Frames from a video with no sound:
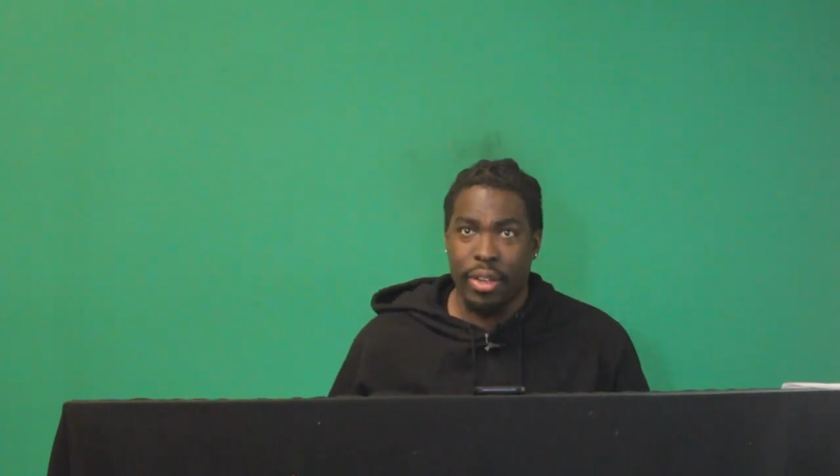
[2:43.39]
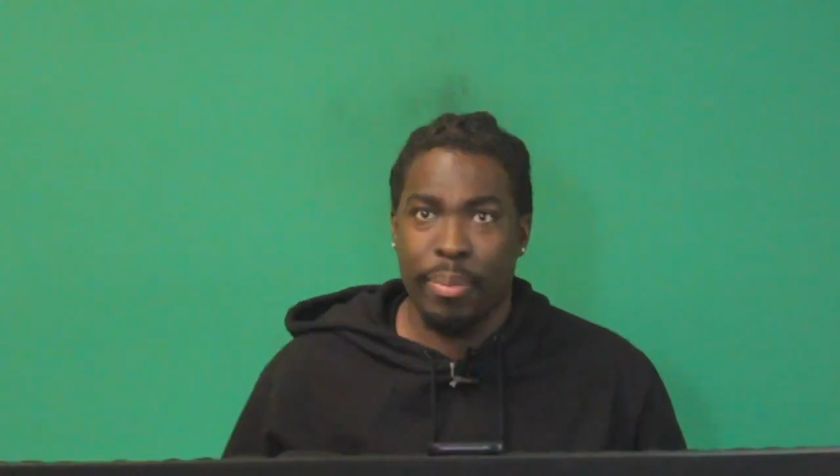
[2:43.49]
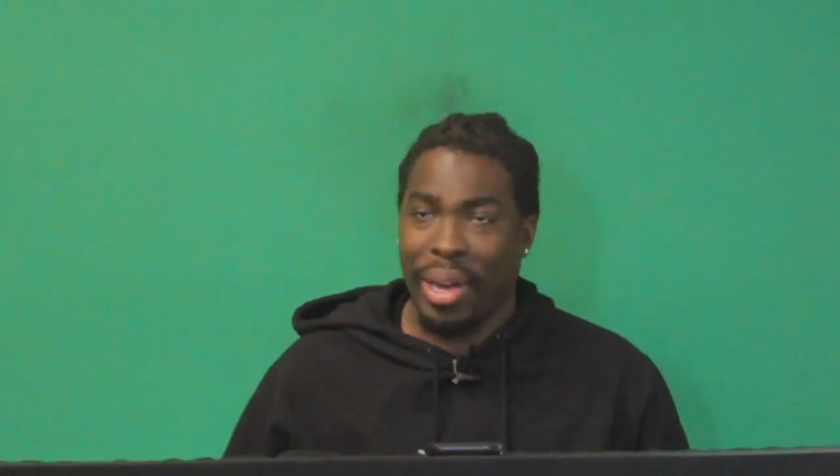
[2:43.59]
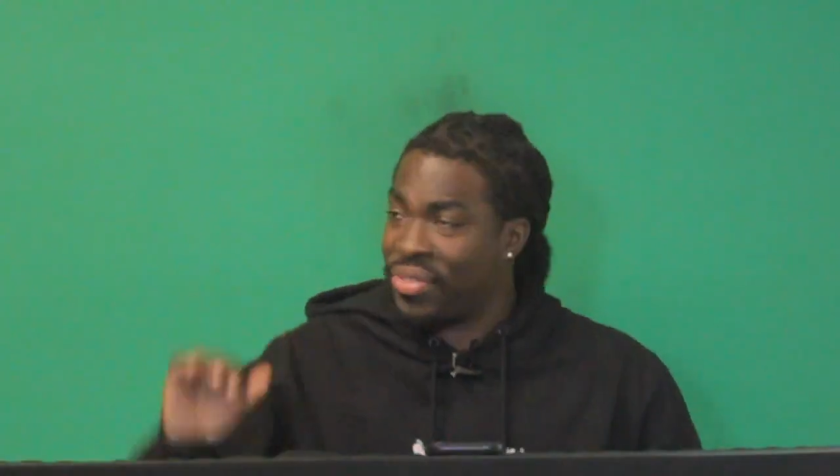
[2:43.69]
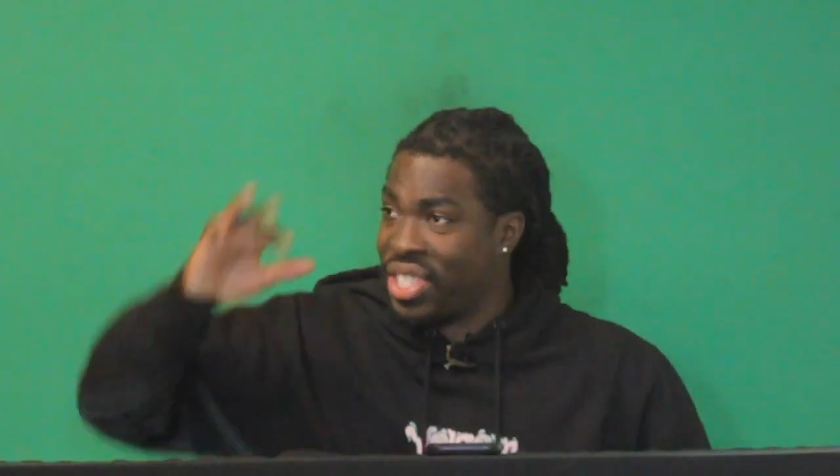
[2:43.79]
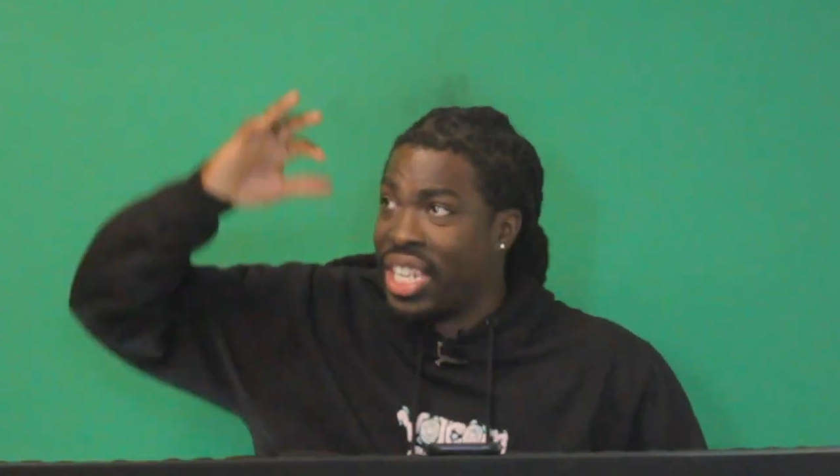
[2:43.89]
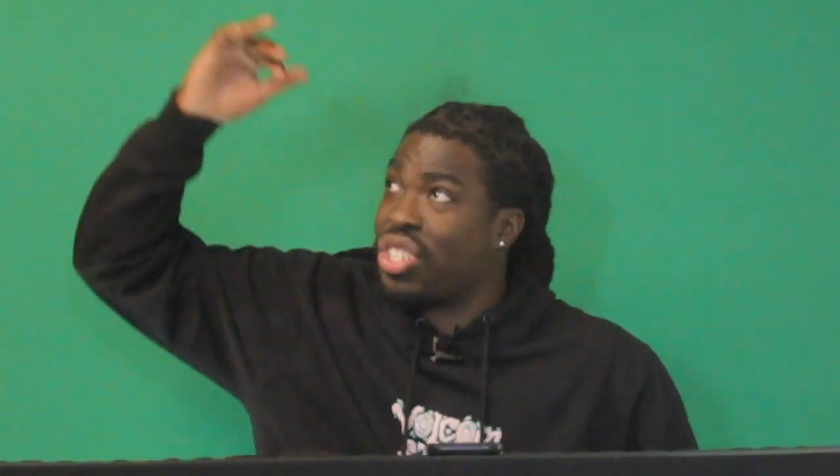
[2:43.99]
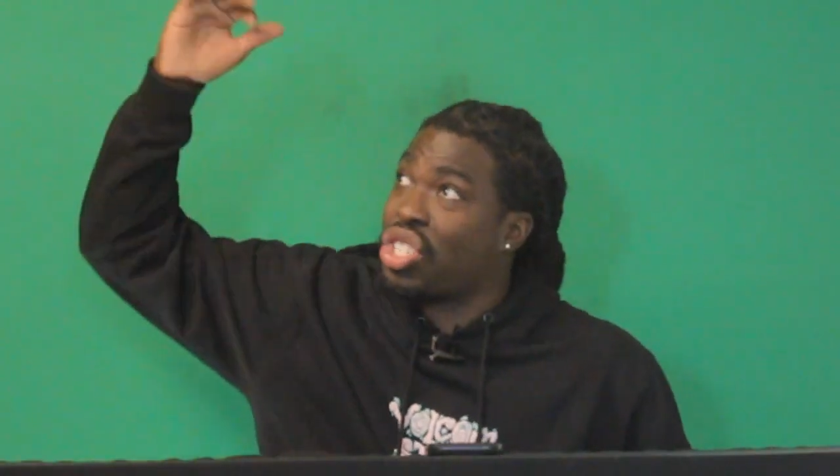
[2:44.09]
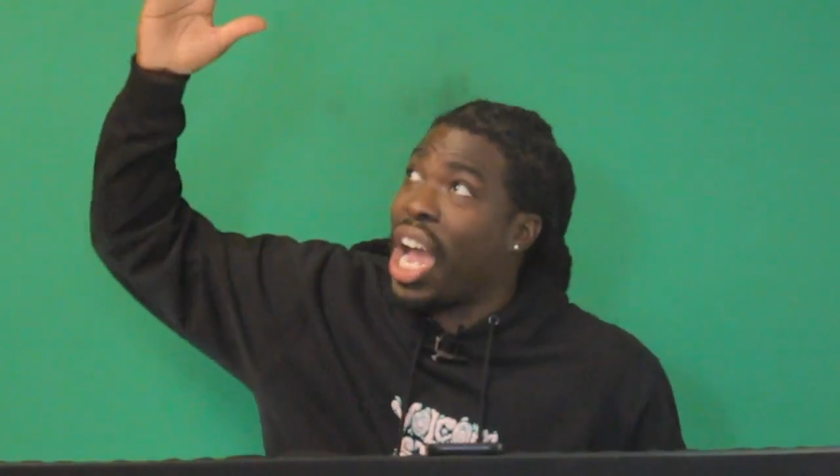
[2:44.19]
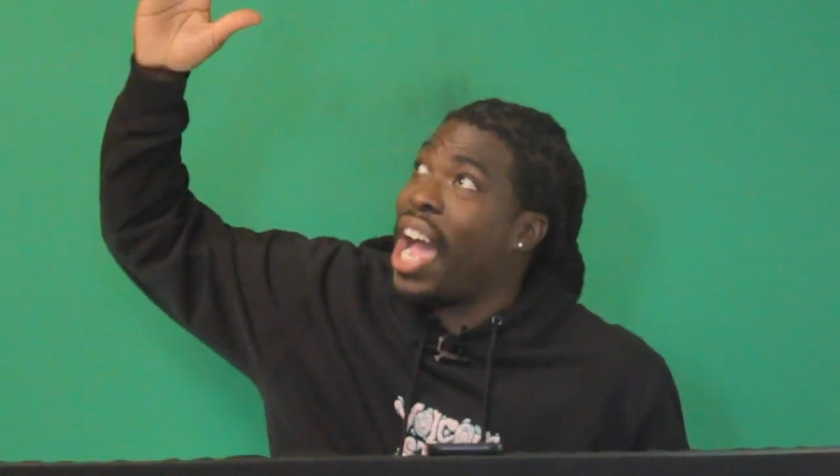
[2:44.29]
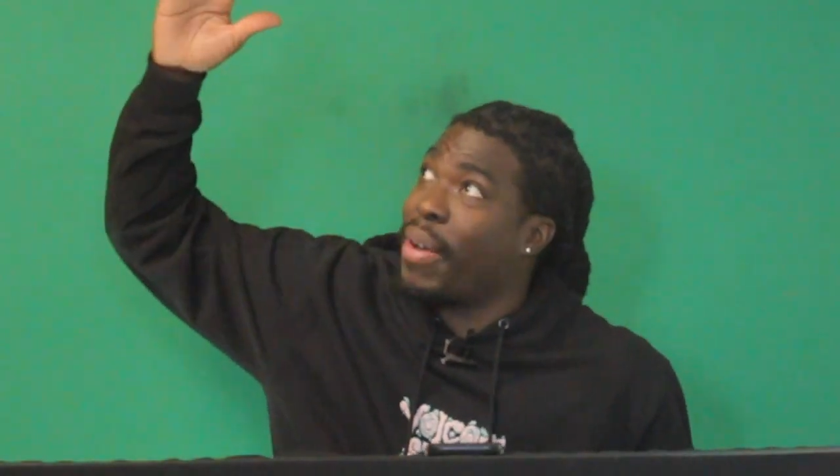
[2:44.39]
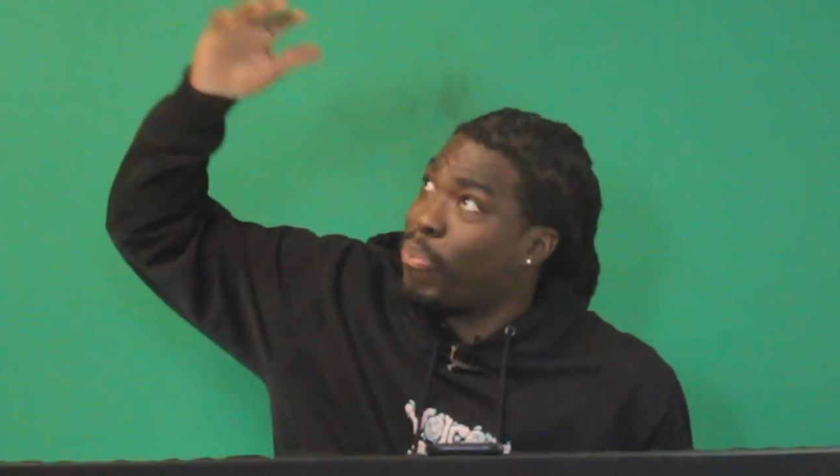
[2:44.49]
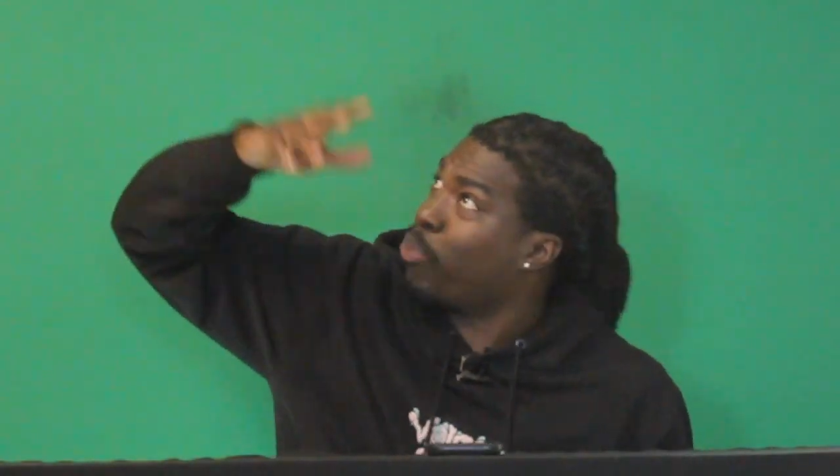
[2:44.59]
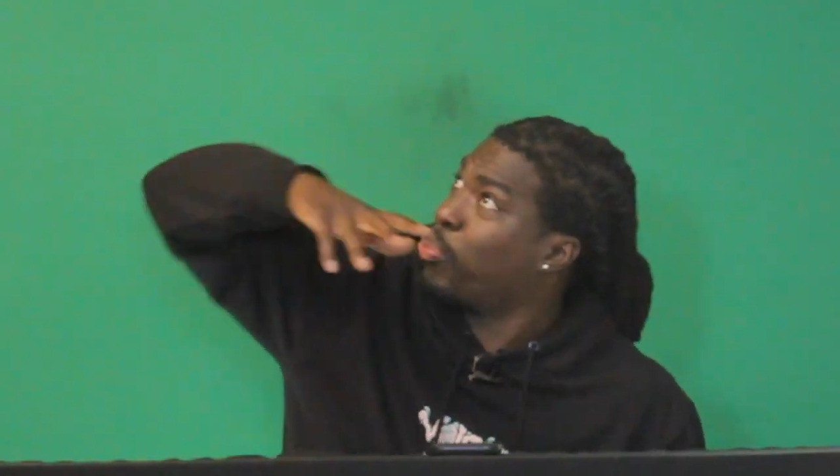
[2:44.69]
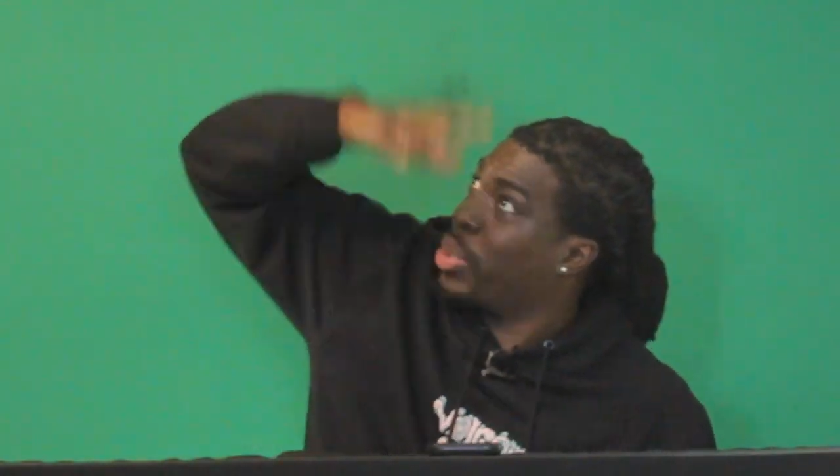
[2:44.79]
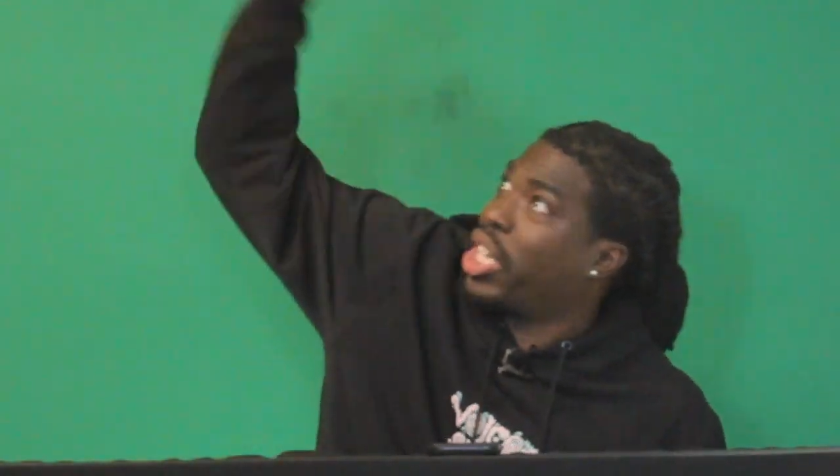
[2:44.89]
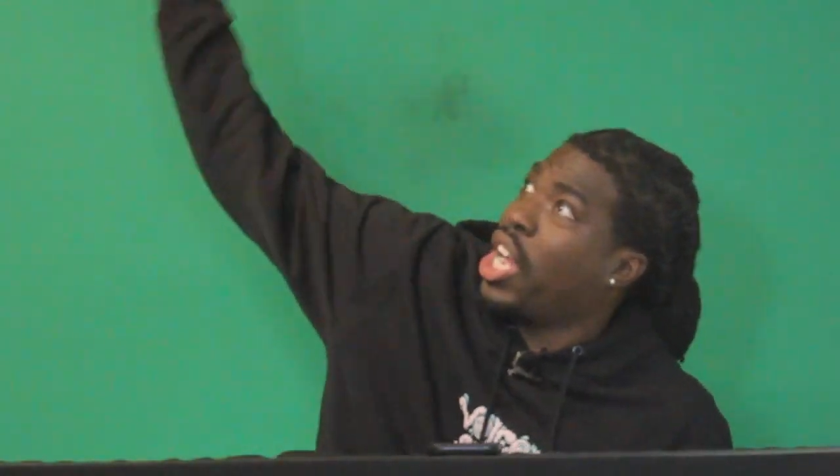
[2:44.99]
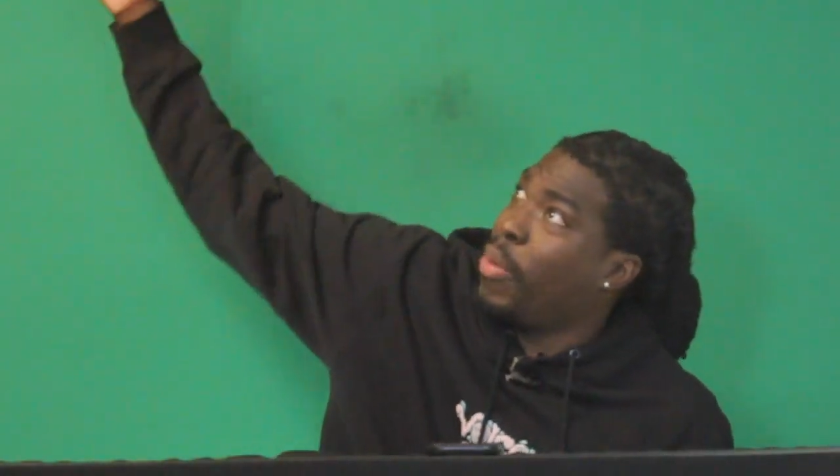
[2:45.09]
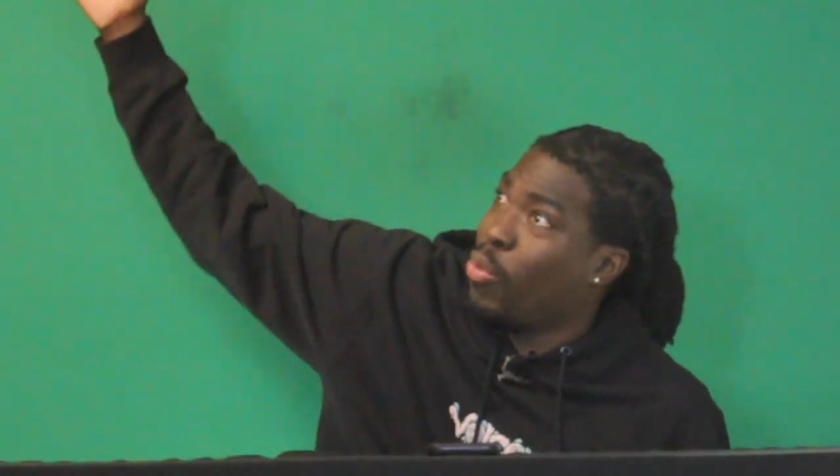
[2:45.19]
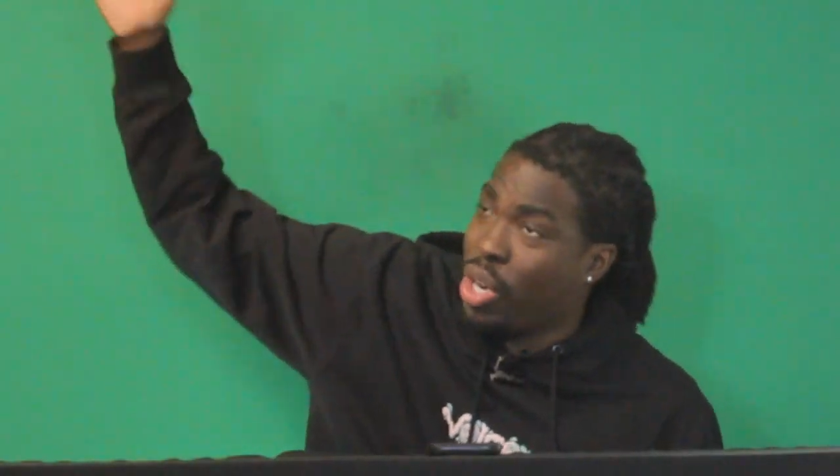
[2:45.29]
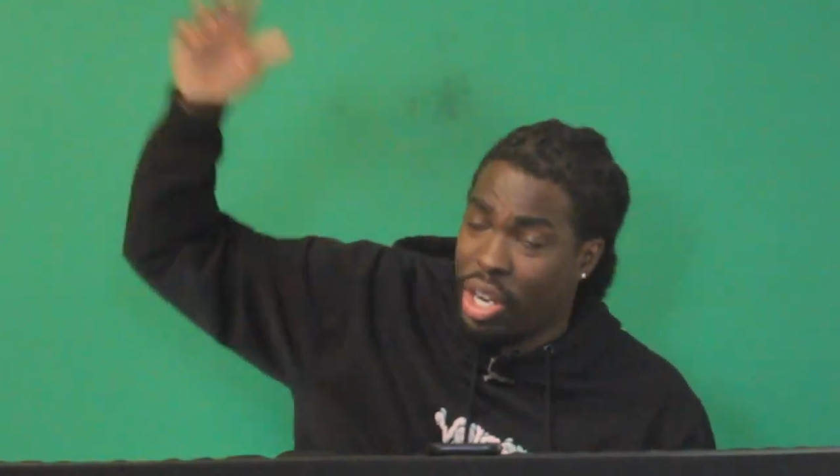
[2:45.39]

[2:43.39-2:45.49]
But I've seen Ishod become one